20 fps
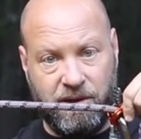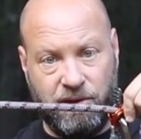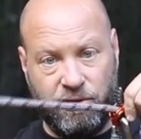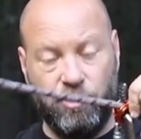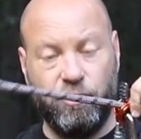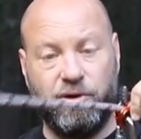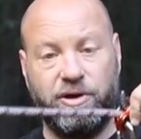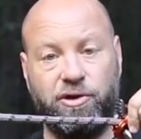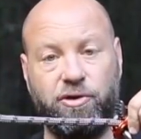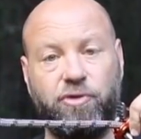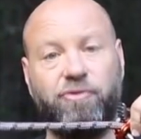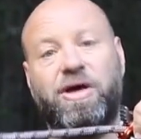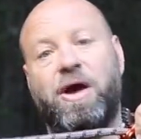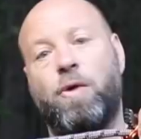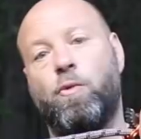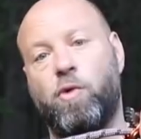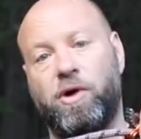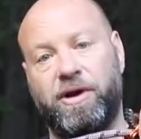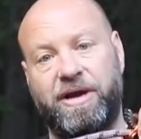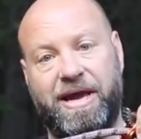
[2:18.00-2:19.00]
You can do
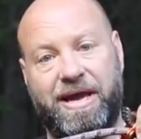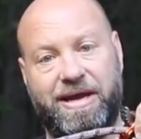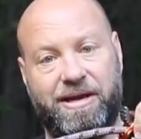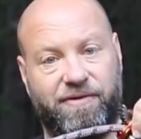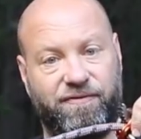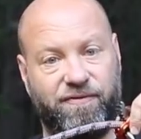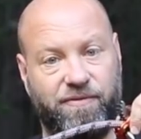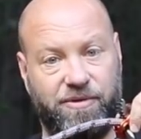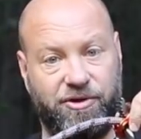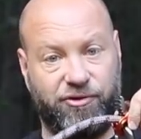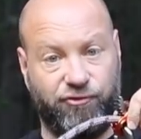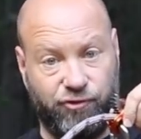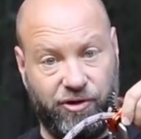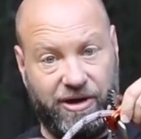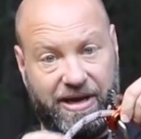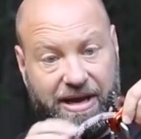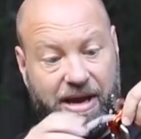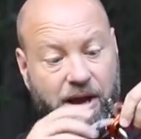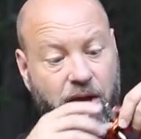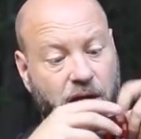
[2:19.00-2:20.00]
that one-handed from the
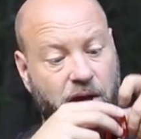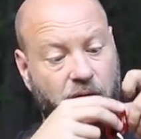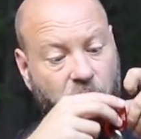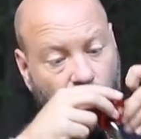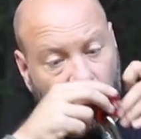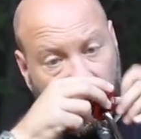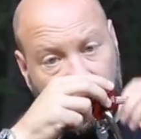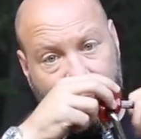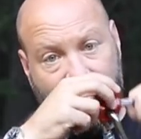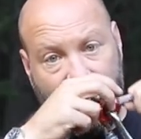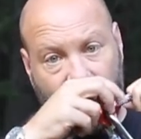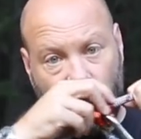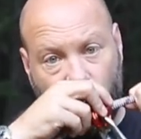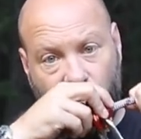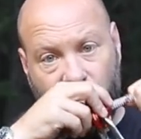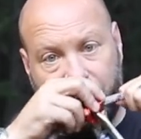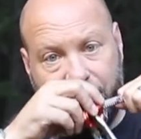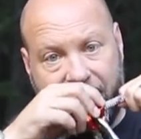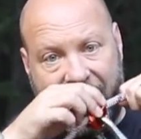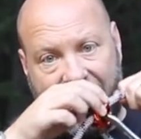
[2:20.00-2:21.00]
tree. What about
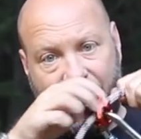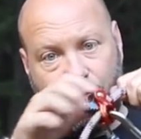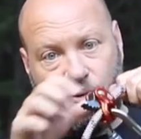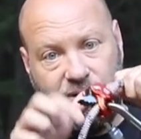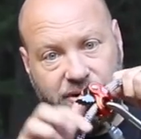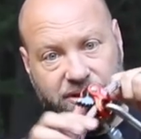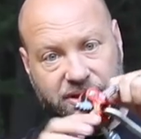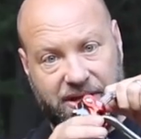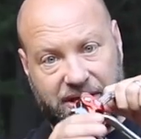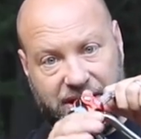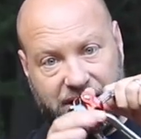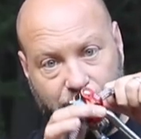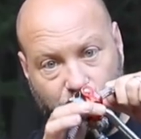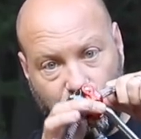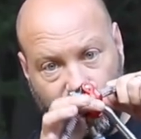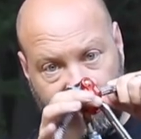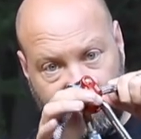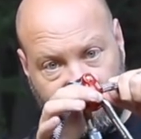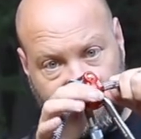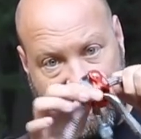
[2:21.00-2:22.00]
going backwards and getting
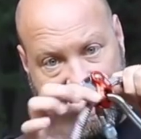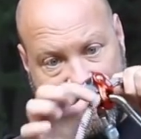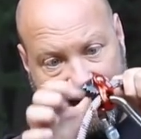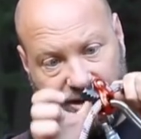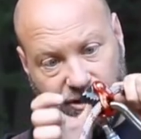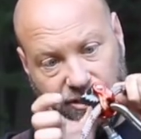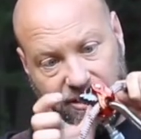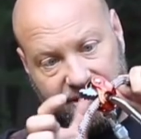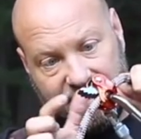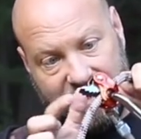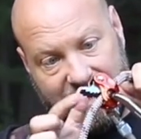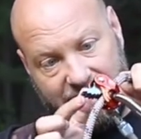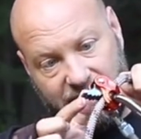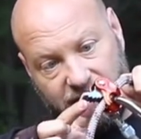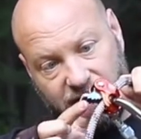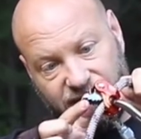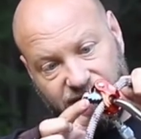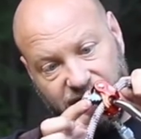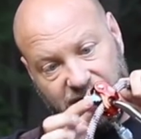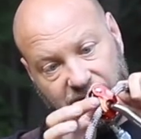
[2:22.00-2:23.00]
more slack? You can take
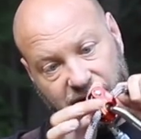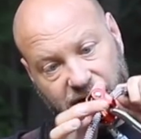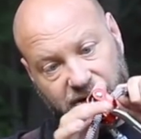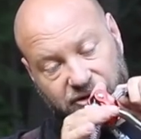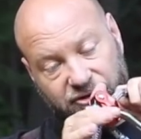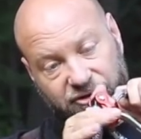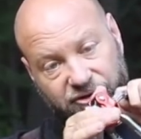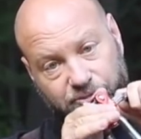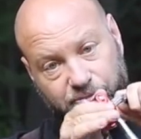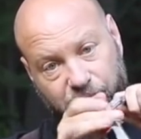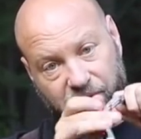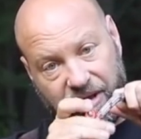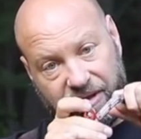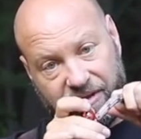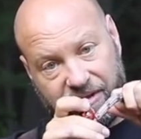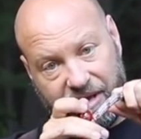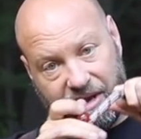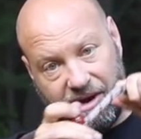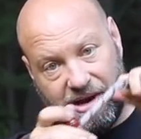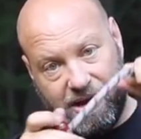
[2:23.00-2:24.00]
your finger and just
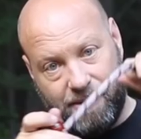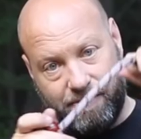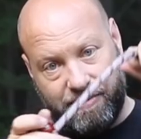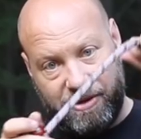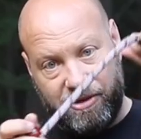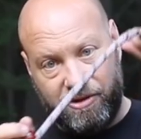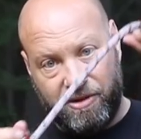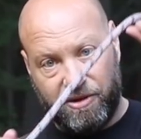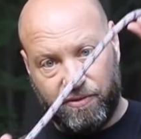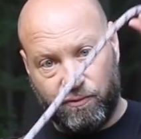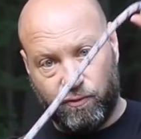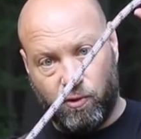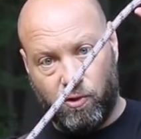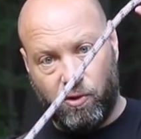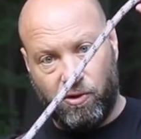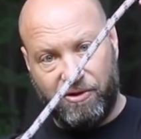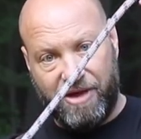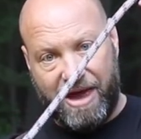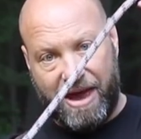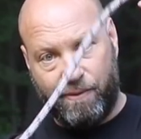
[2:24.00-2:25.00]
press that up and you can
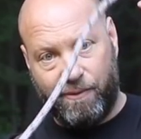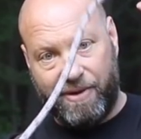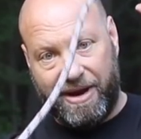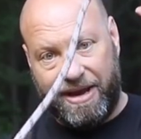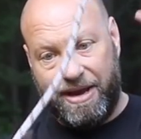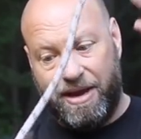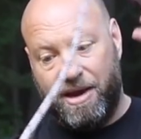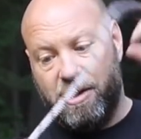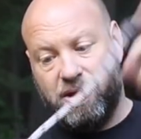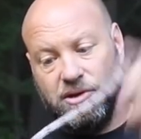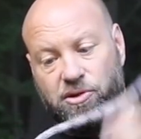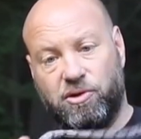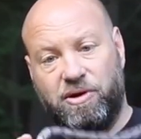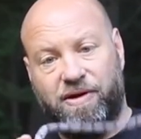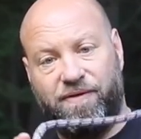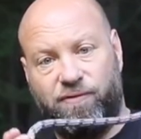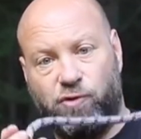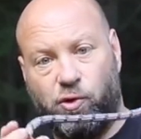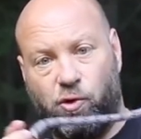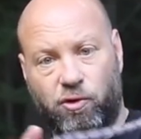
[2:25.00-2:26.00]
roll that way. So you
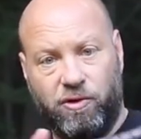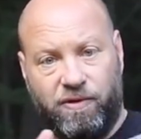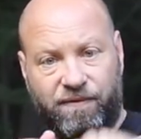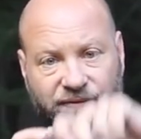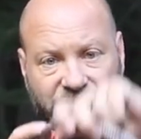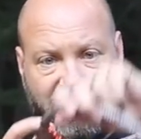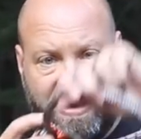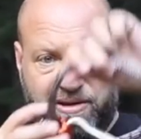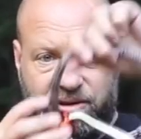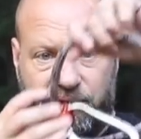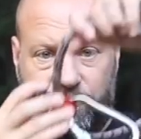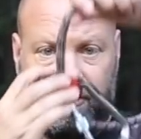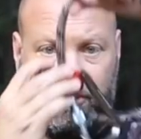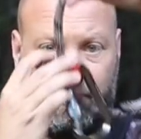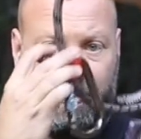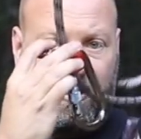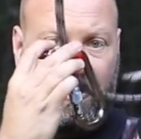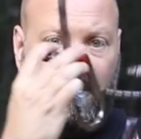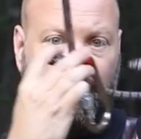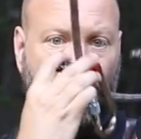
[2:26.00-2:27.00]
have total
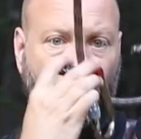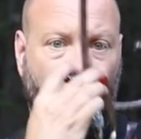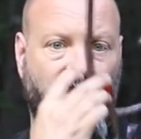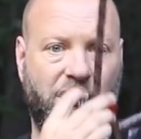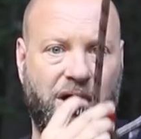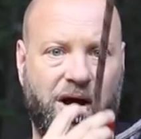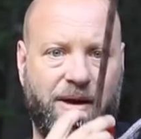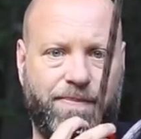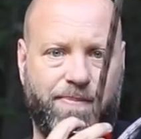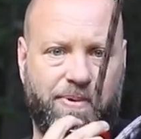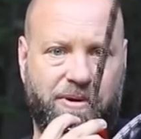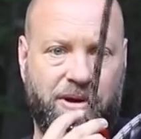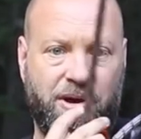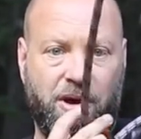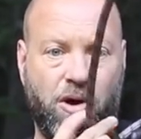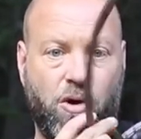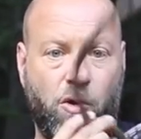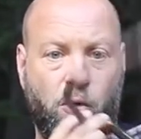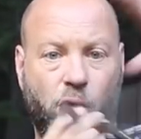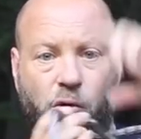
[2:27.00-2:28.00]
flexibility to go up,
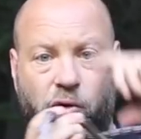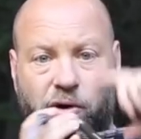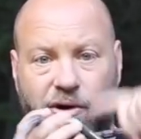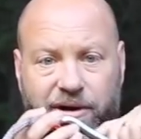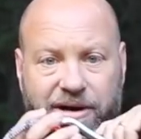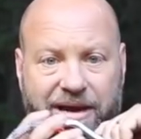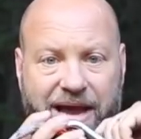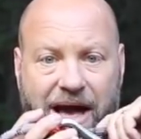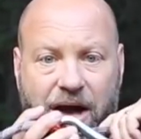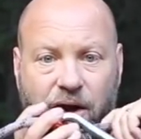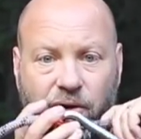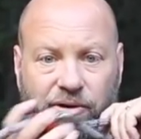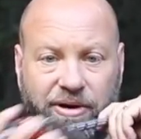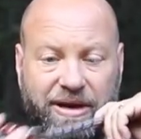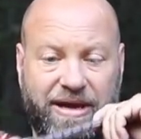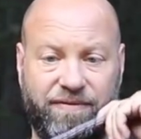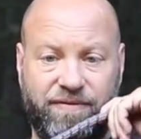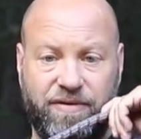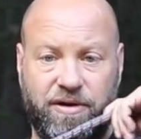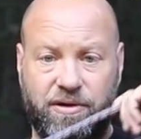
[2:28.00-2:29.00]
or down,
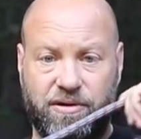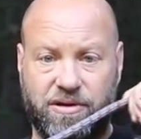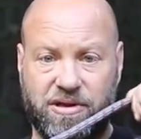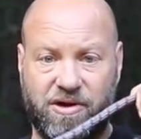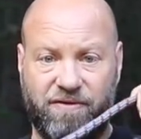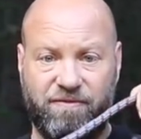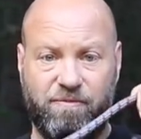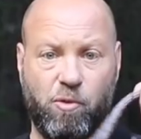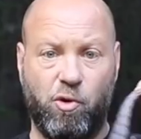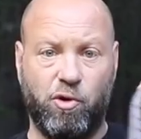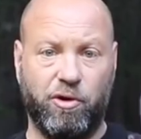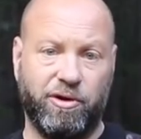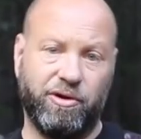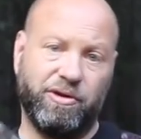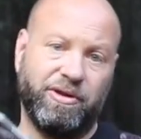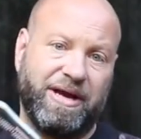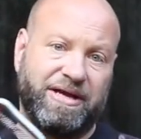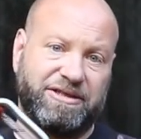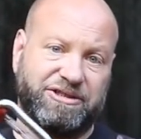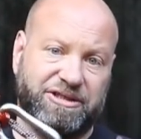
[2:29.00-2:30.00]
giving yourself more or
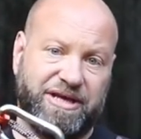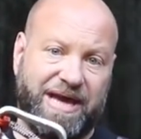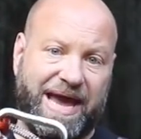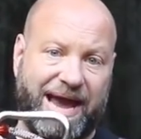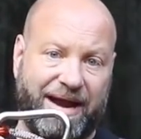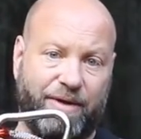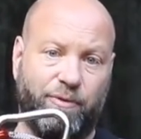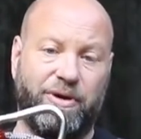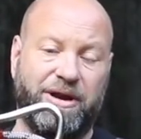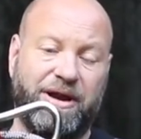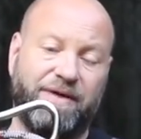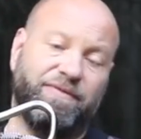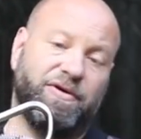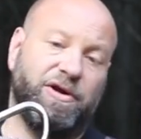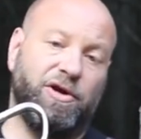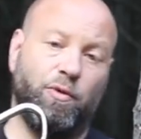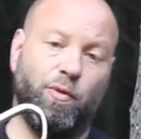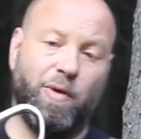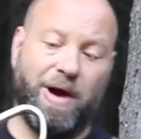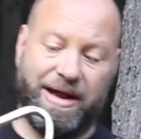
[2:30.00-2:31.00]
less slack whenever
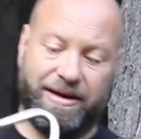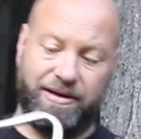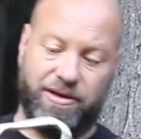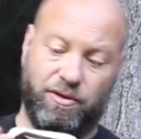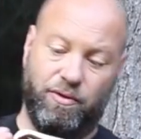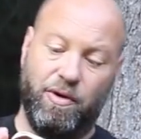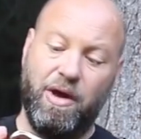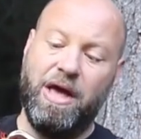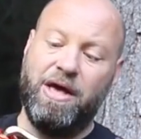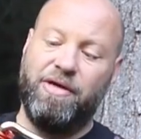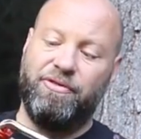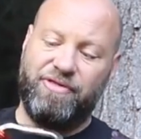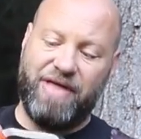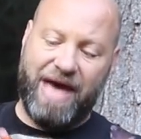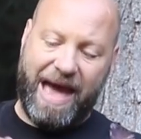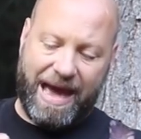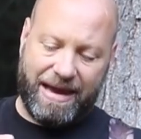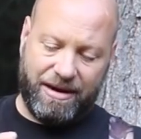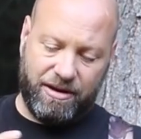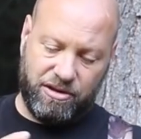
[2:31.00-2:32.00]
you want to.
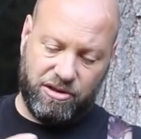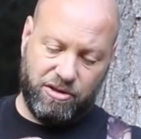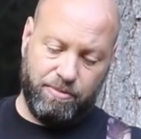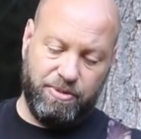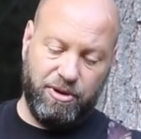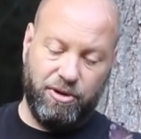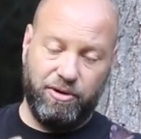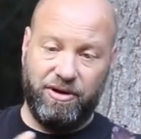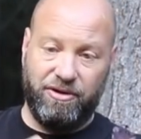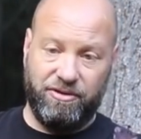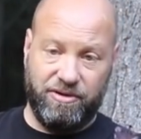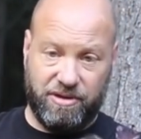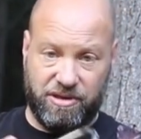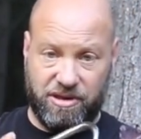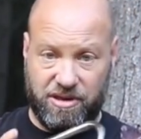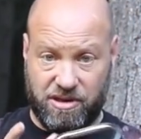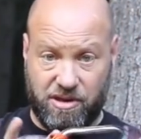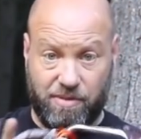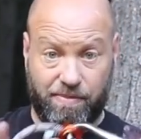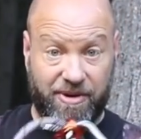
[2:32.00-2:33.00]
That is the beauty of the
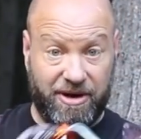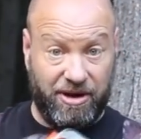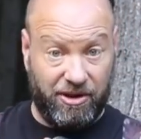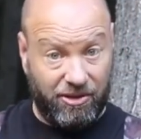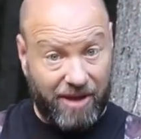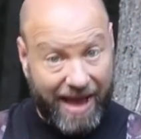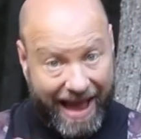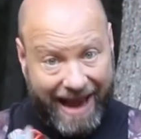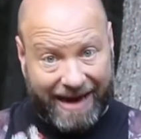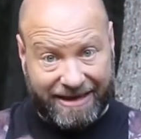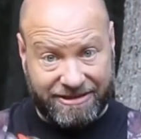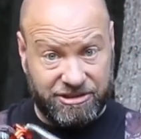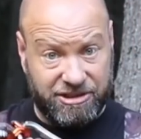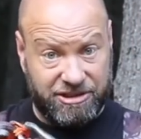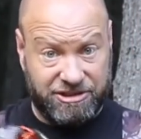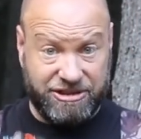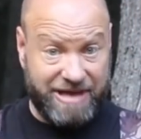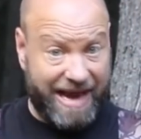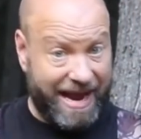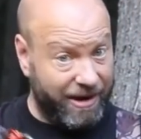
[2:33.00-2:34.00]
system, but it locks.
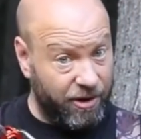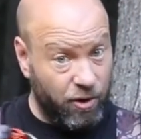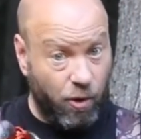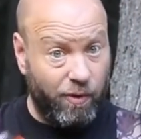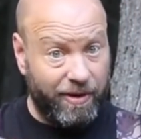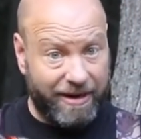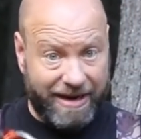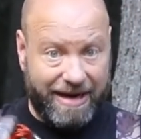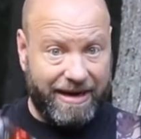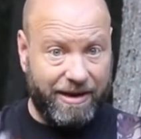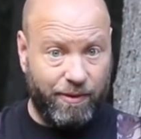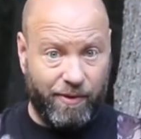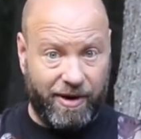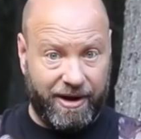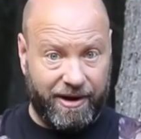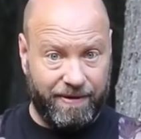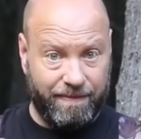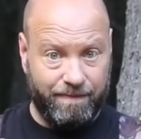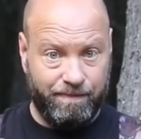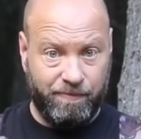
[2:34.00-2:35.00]
It's not going
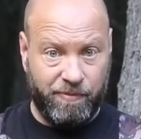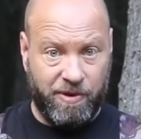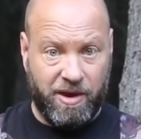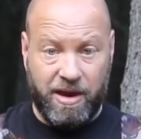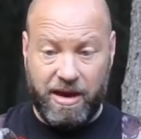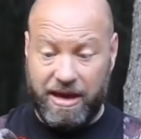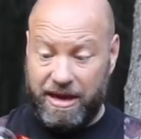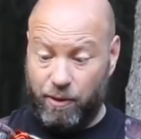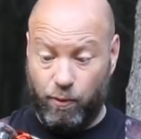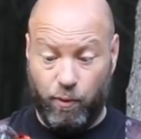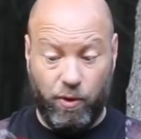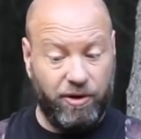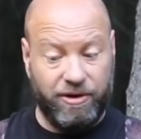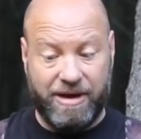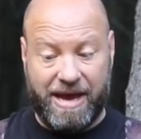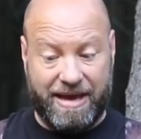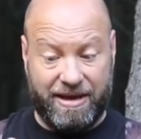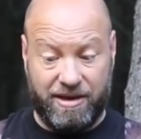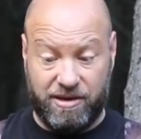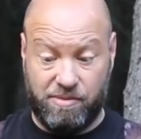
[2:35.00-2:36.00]
anywhere. It will
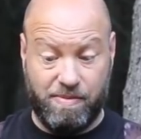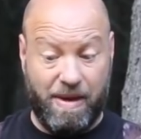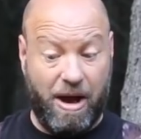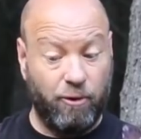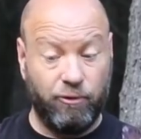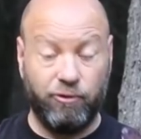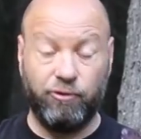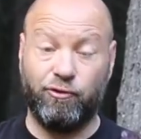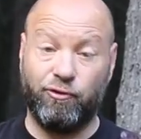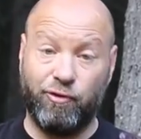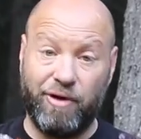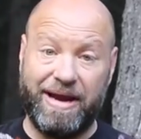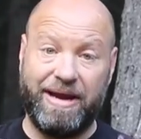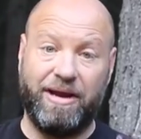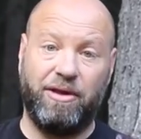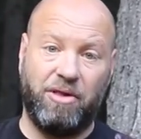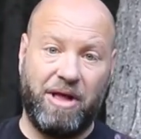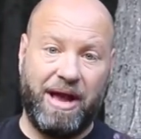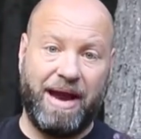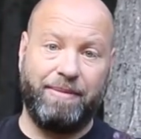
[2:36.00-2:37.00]
not, it's mountain
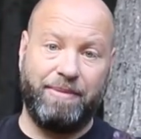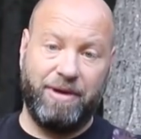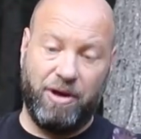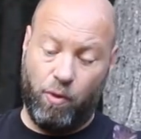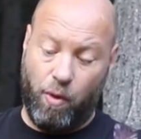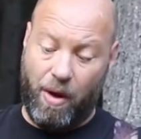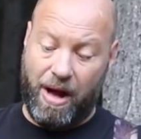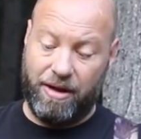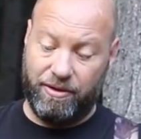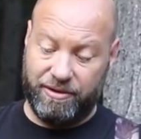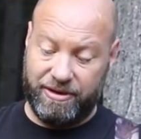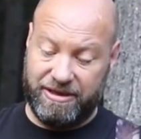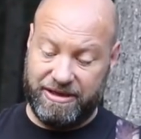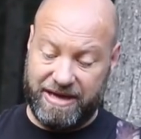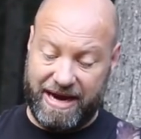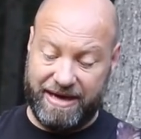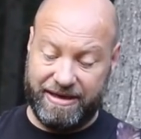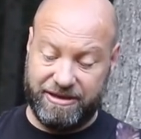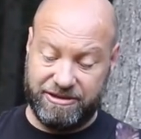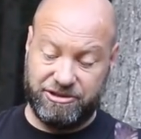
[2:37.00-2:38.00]
grade climbing quality
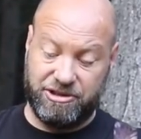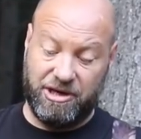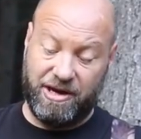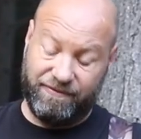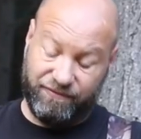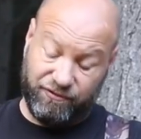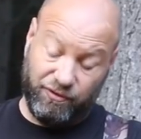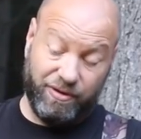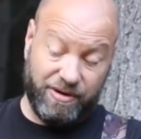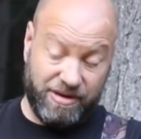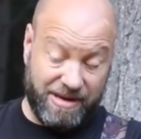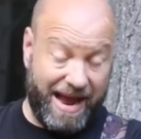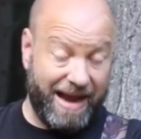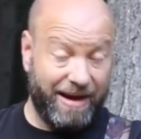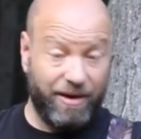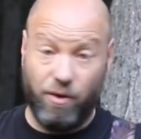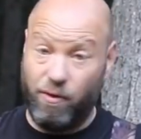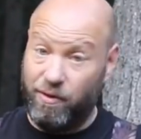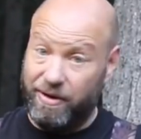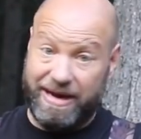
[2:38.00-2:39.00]
kind of stuff, so it's
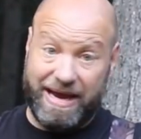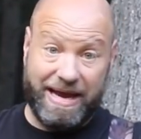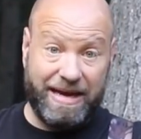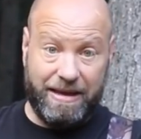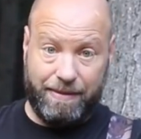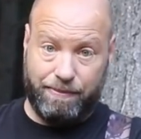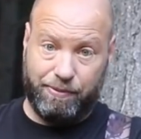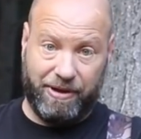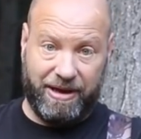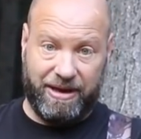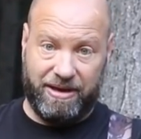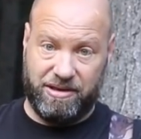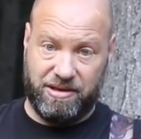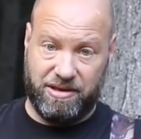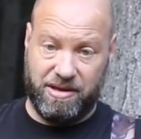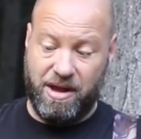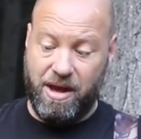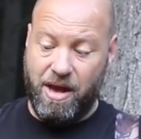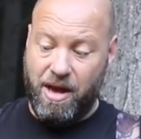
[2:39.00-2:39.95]
not going anyplace.